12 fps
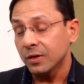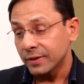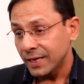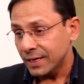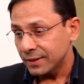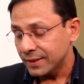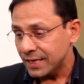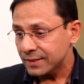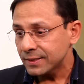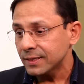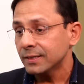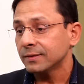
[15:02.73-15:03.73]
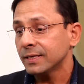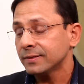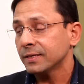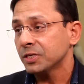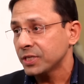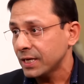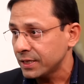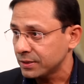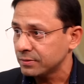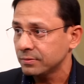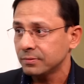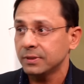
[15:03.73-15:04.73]
now that that's another, that's another
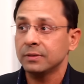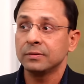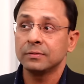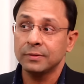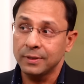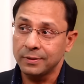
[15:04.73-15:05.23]
challenge there,